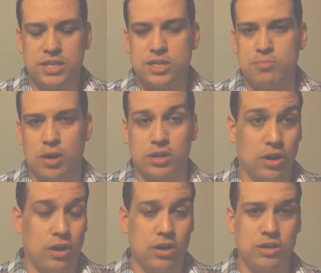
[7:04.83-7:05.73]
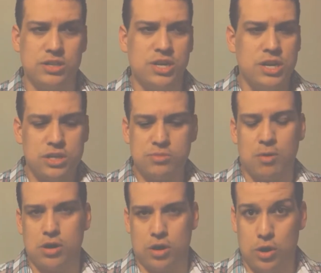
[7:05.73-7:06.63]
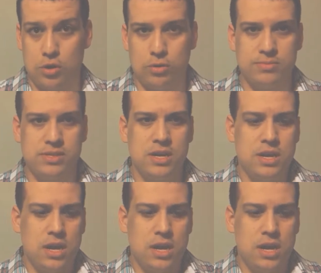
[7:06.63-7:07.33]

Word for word: smart cars, smart homes,